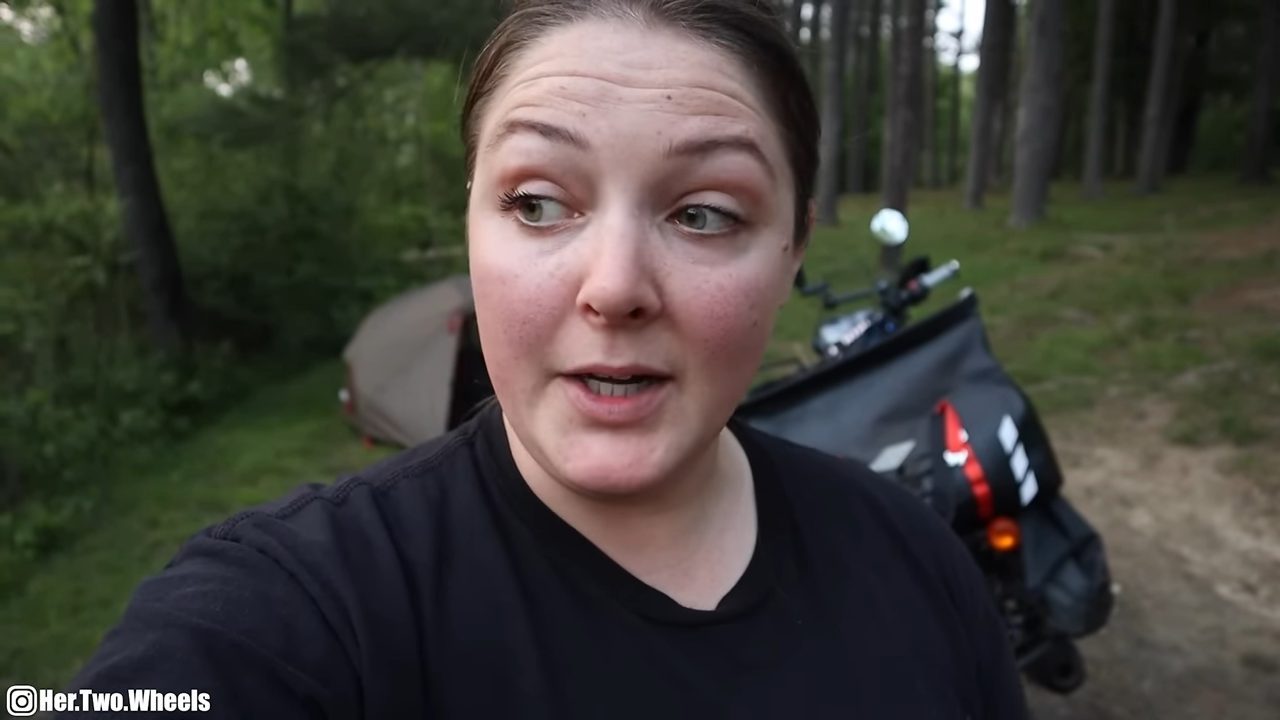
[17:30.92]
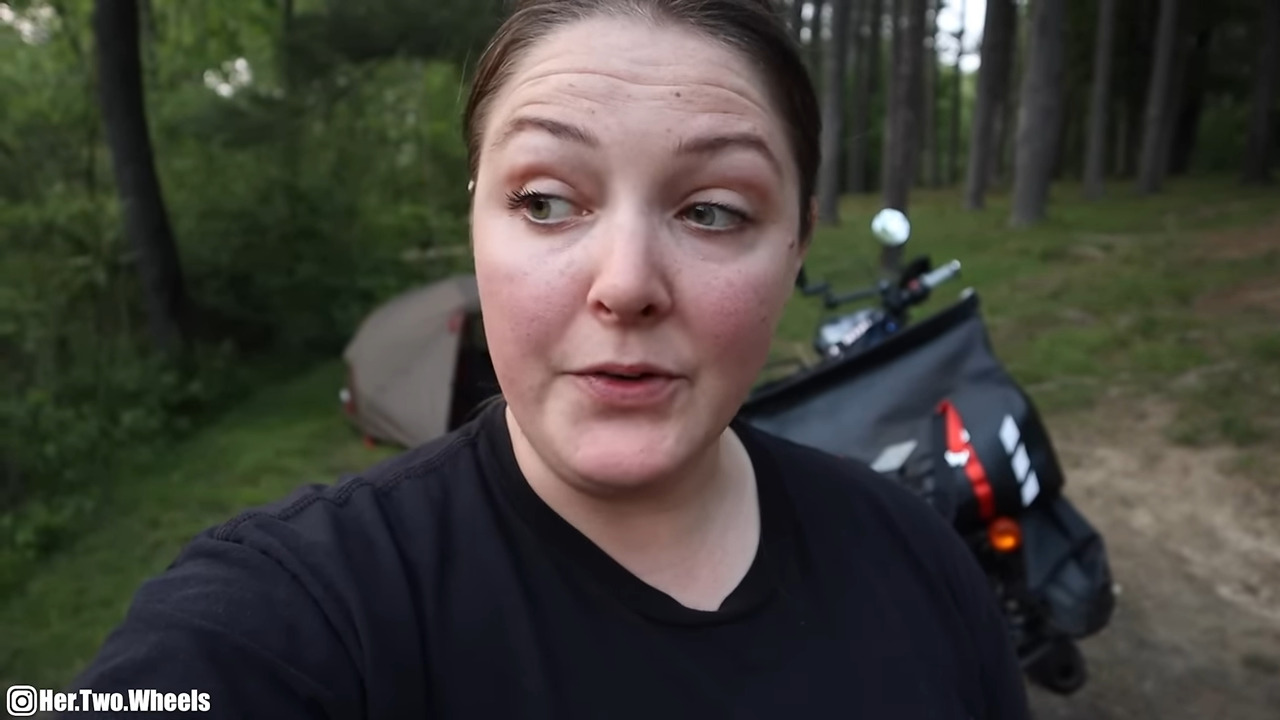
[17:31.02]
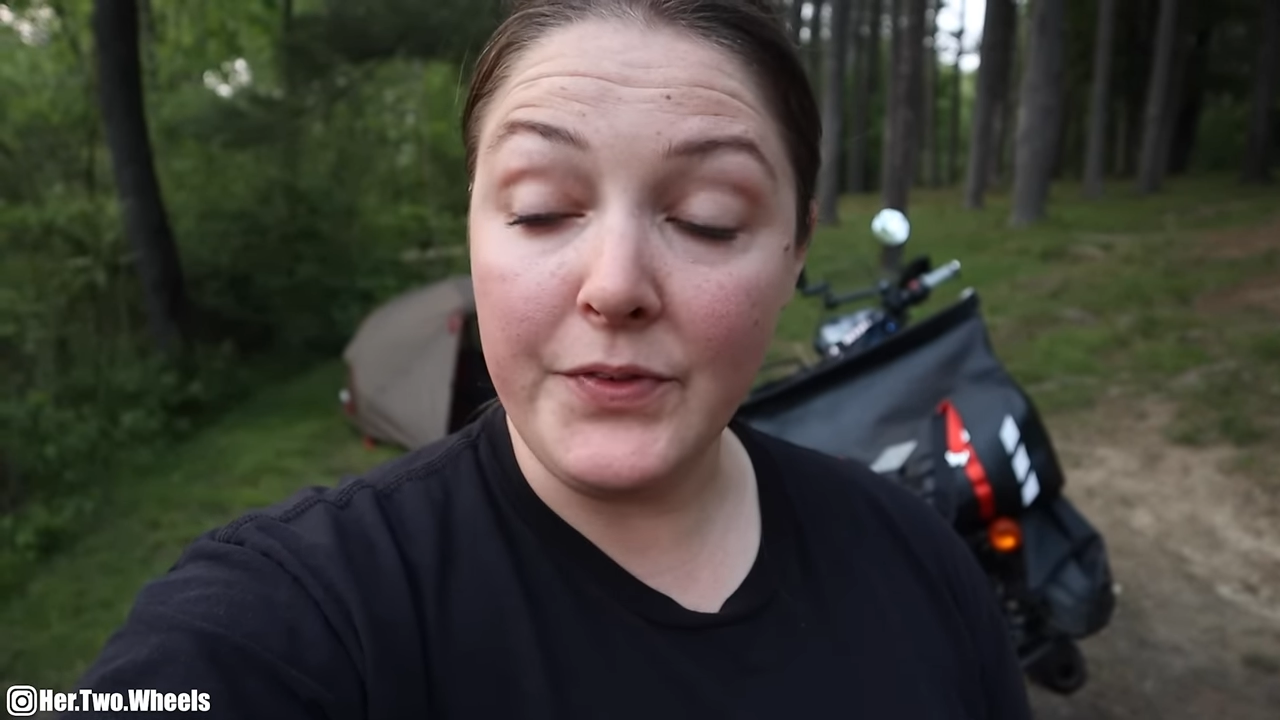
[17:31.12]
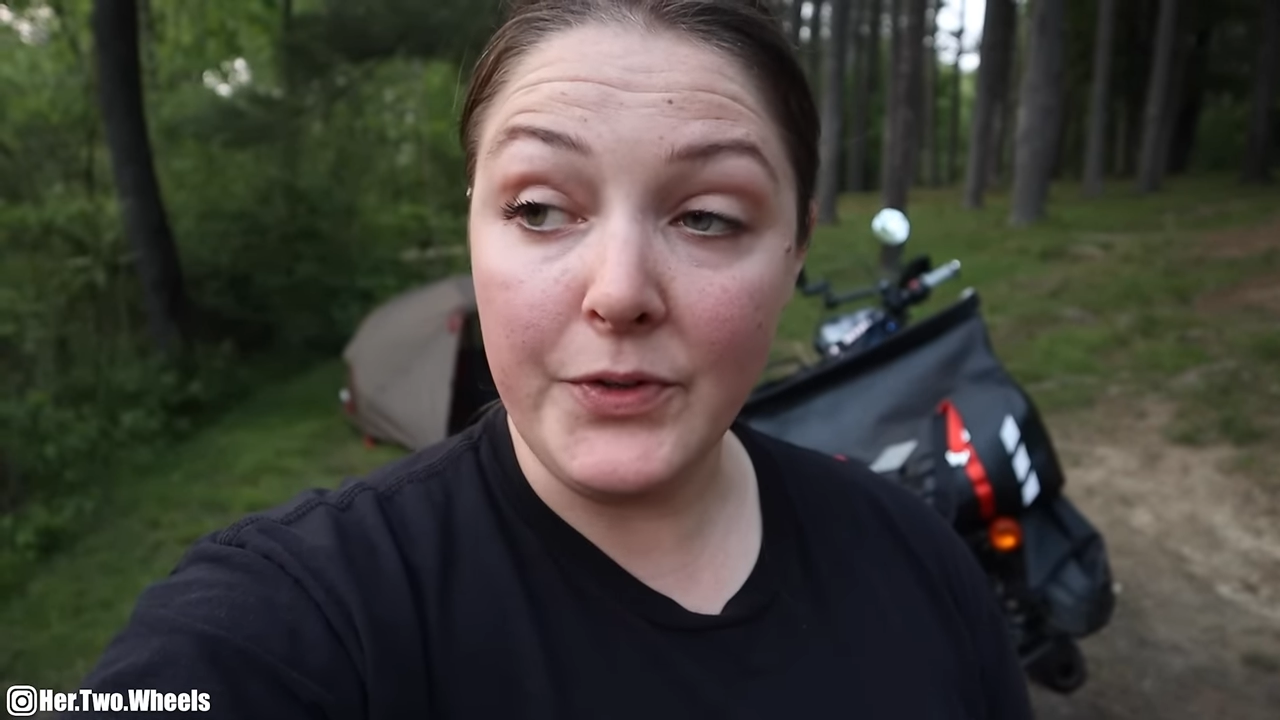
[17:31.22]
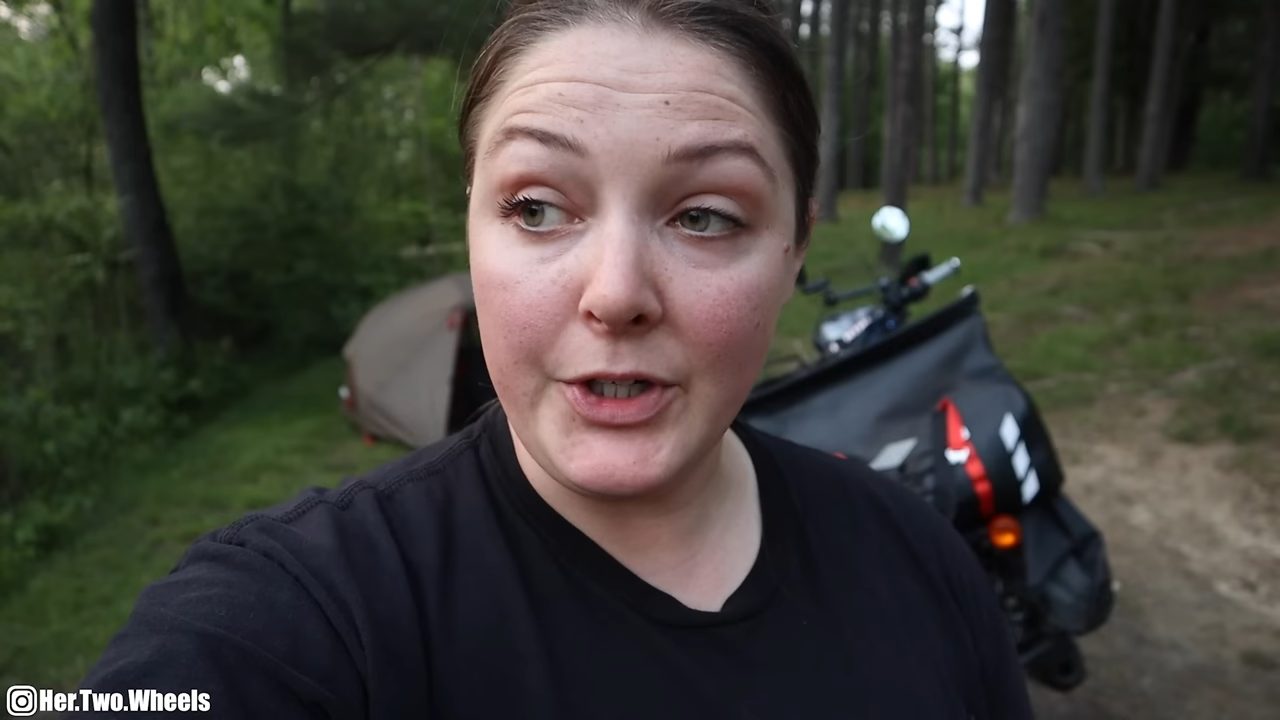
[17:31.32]

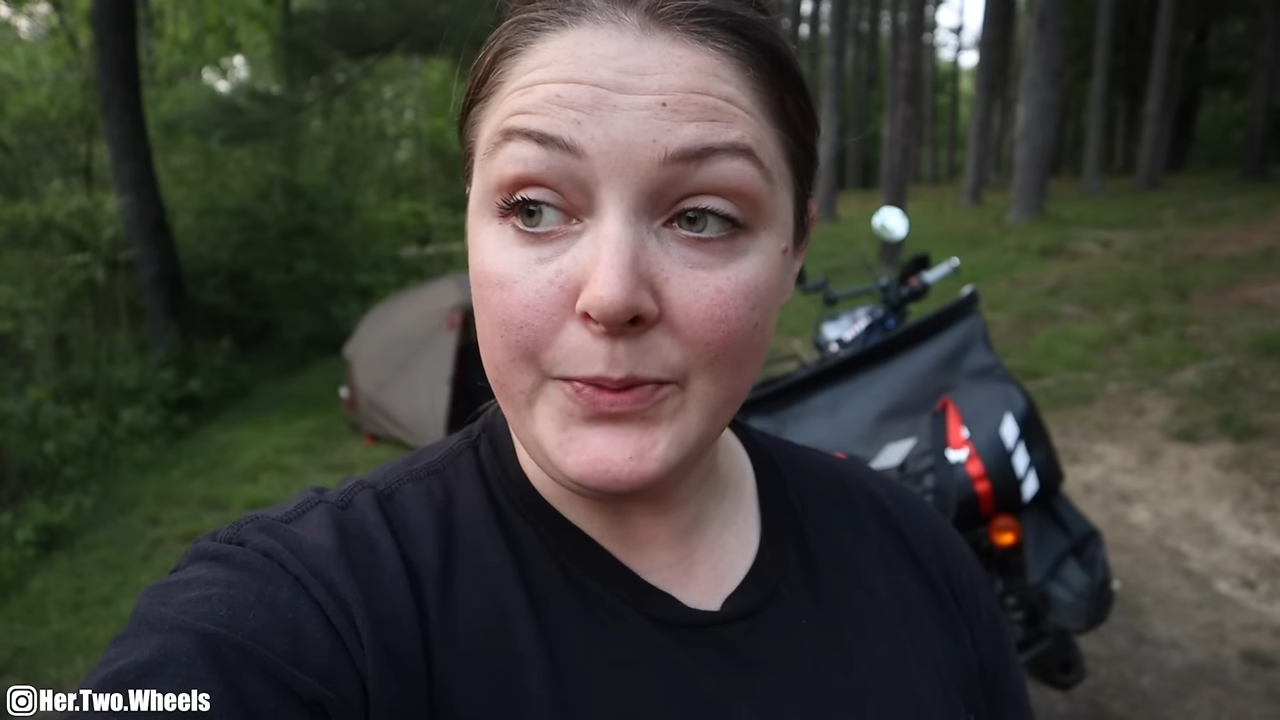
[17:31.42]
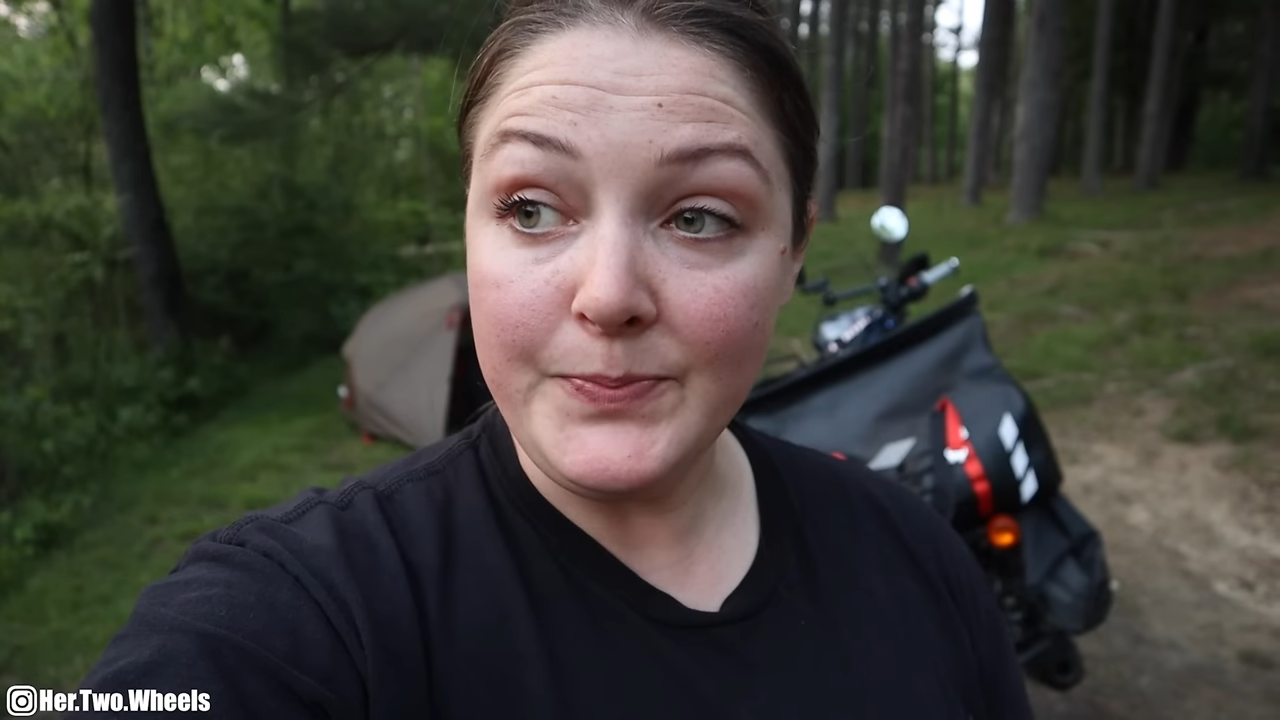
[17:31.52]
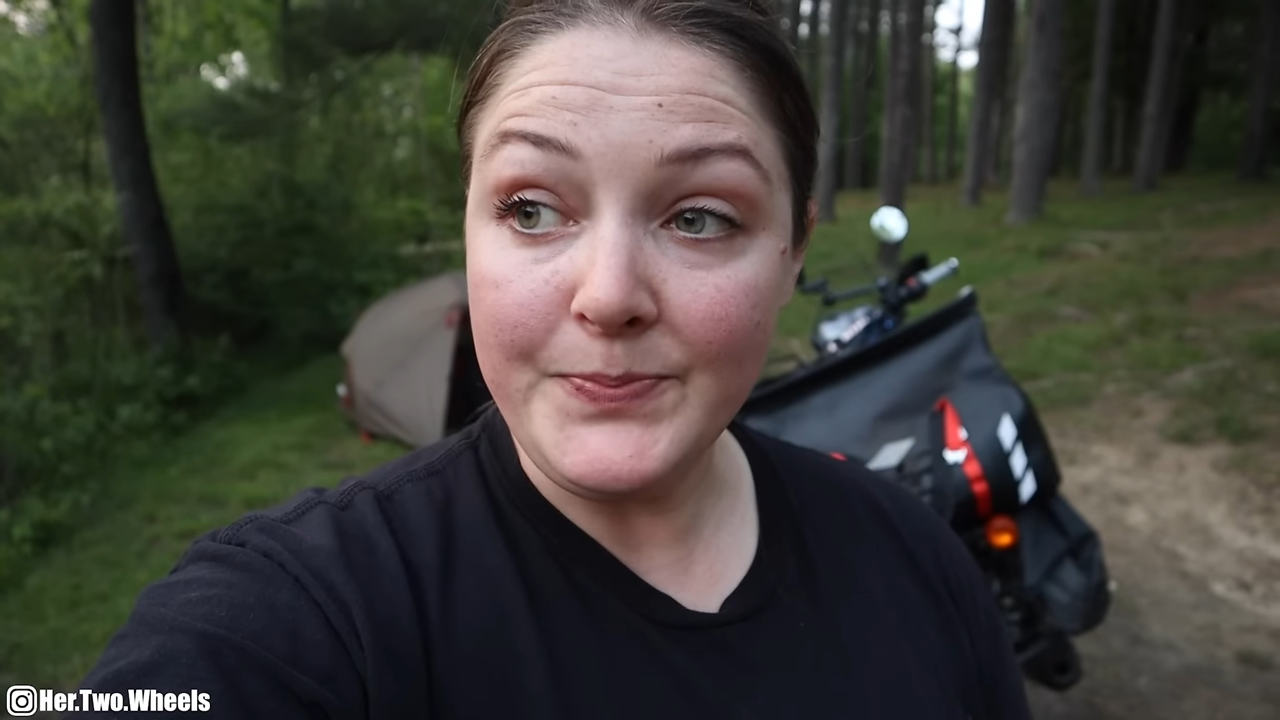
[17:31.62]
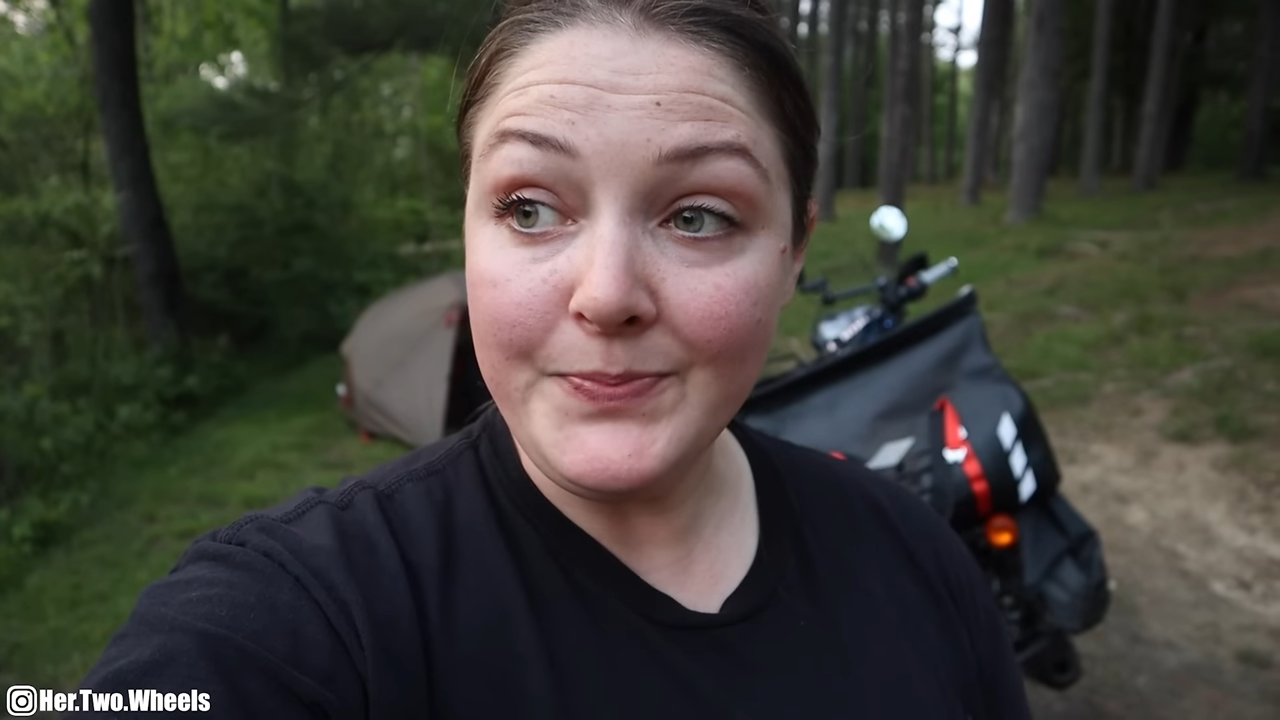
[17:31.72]
don't feel good.